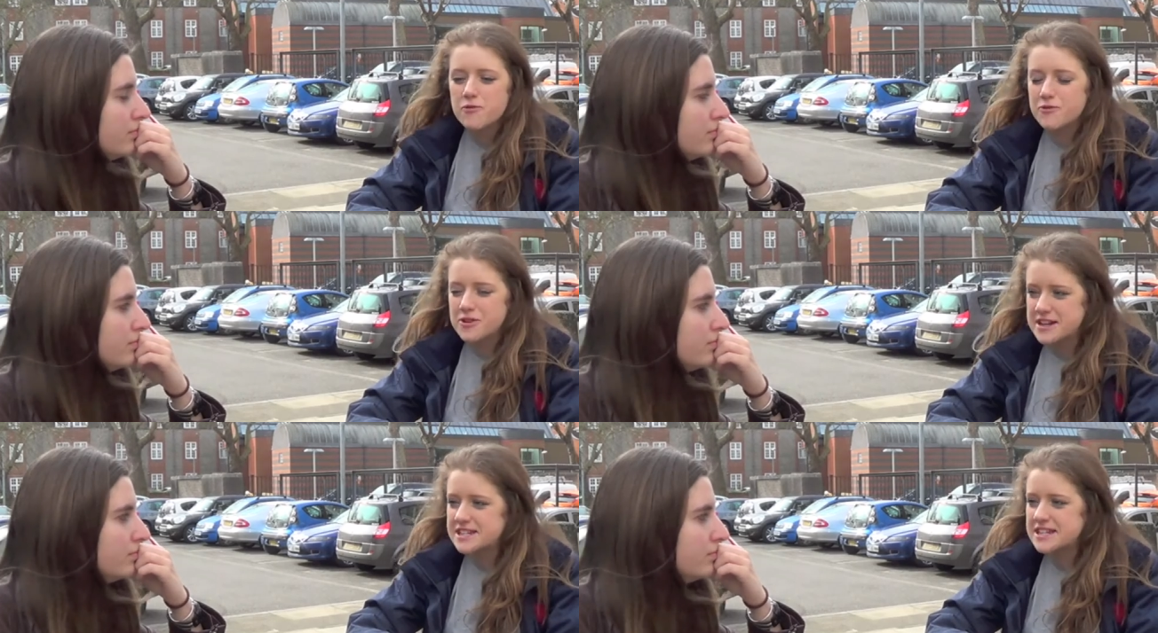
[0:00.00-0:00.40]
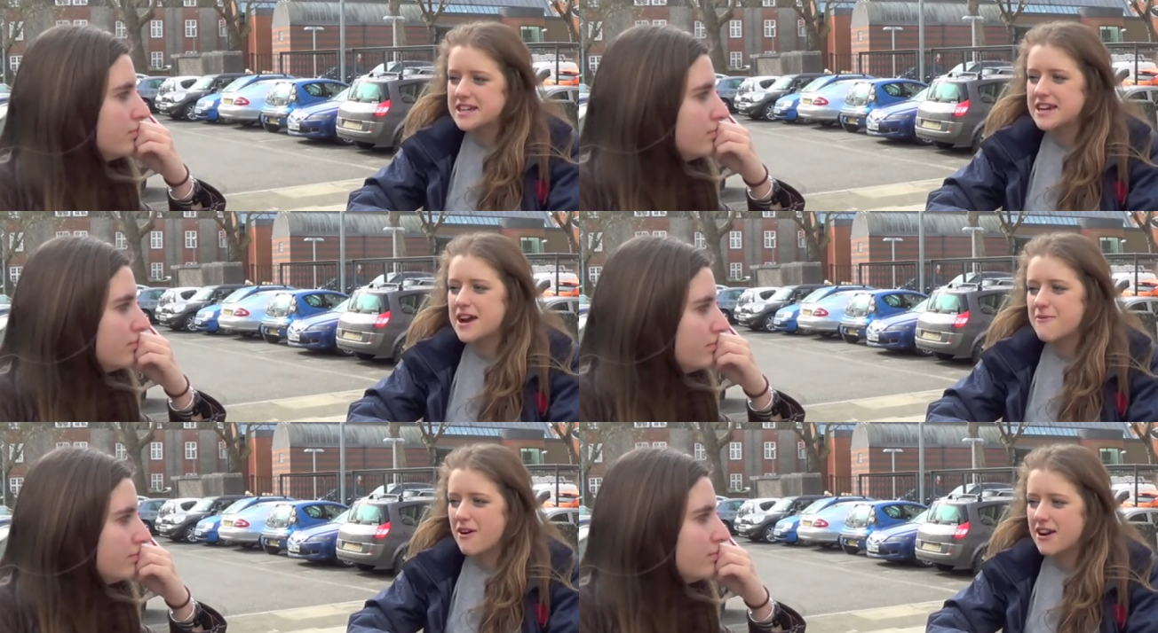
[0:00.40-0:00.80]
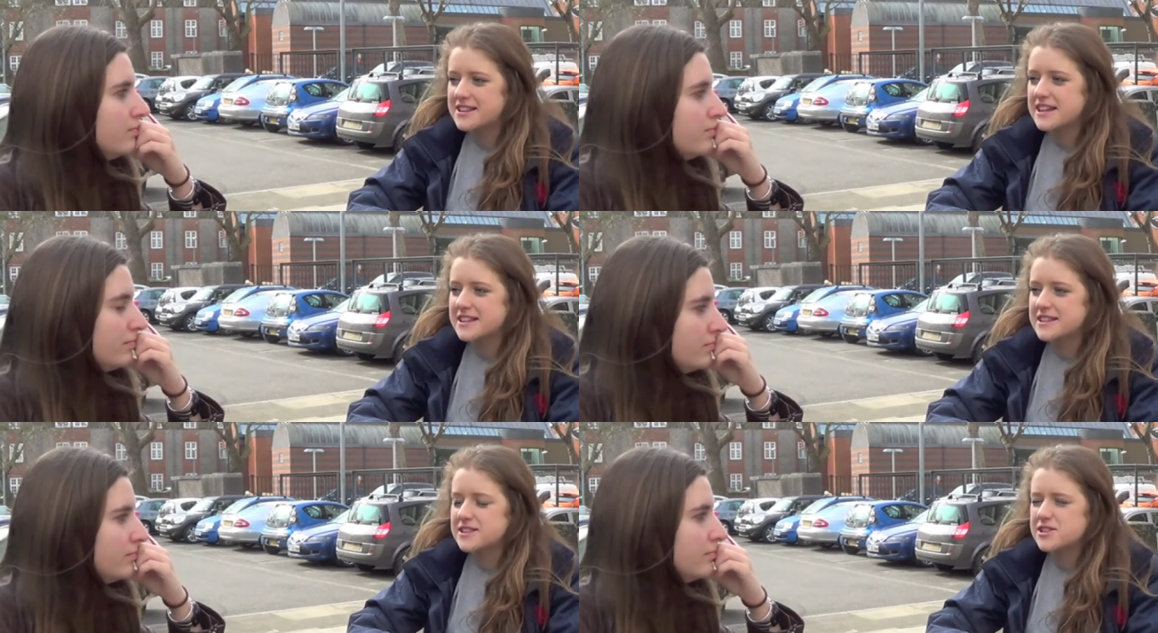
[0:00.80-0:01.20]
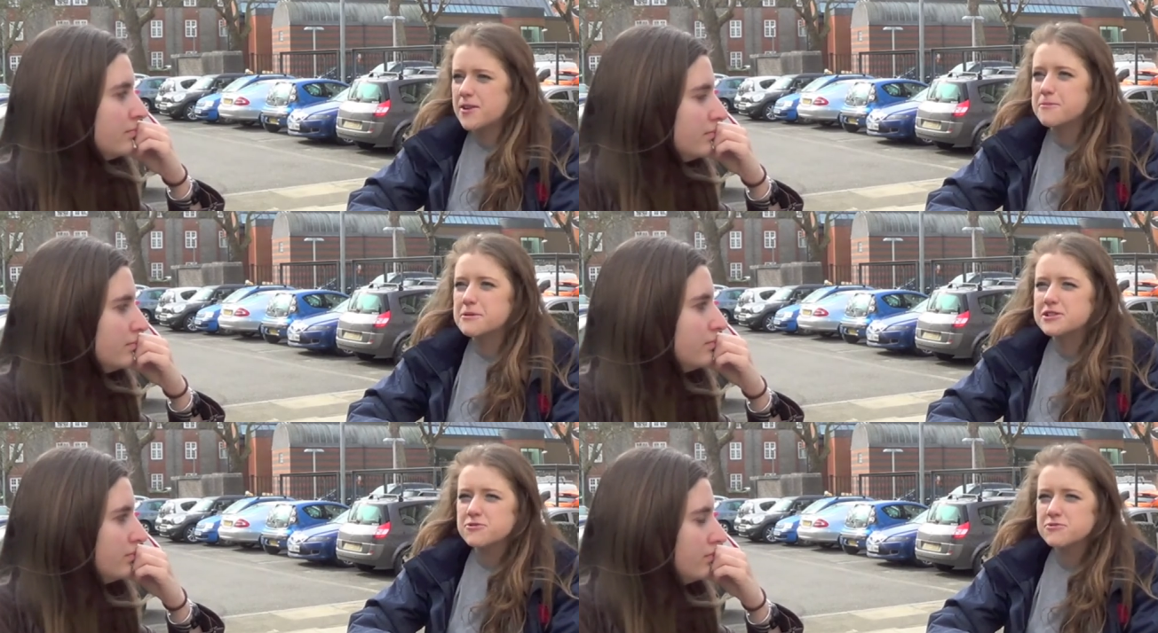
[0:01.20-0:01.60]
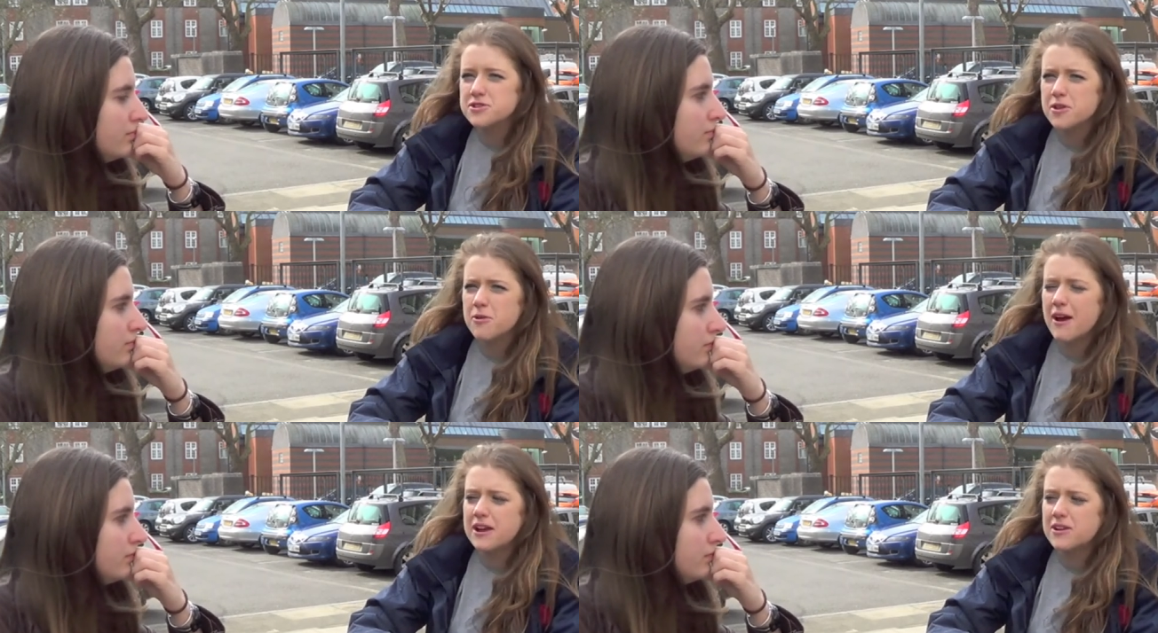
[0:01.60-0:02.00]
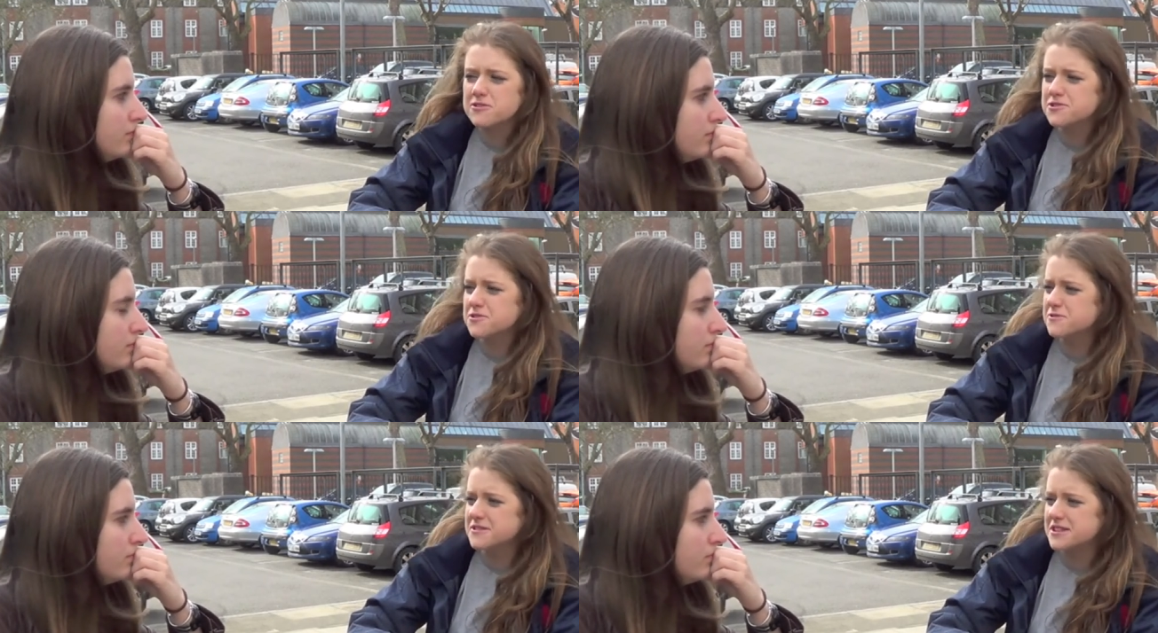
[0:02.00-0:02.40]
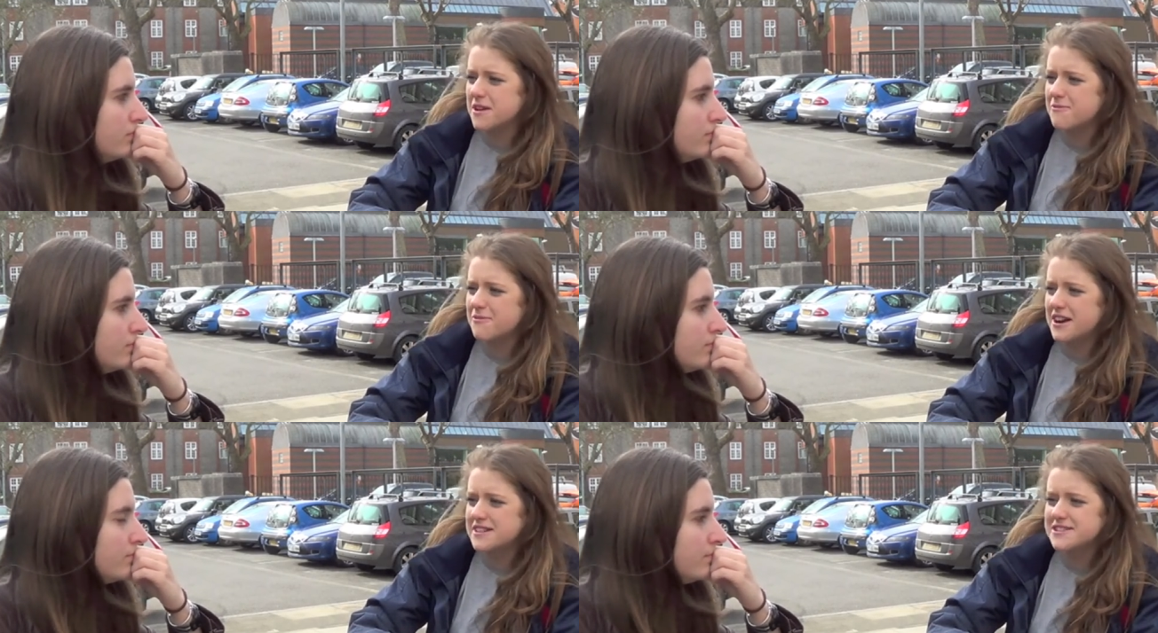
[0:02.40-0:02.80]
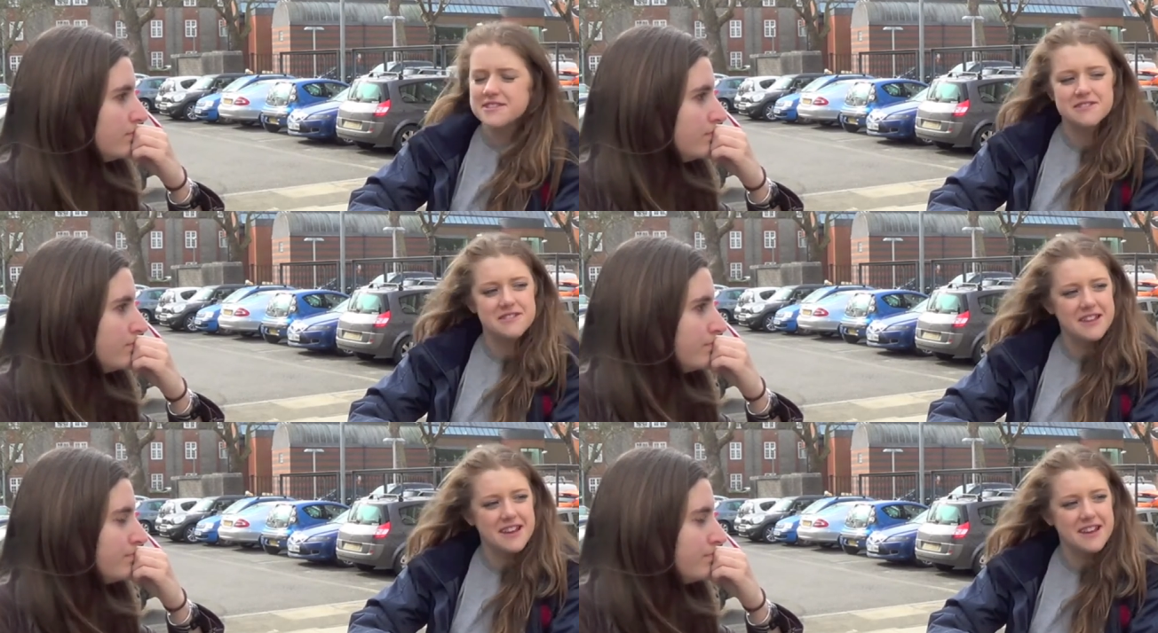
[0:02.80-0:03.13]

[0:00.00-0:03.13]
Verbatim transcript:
Speaker 1: reading and writing essays and stuff, but it's also quite logical in some ways, don't yeah.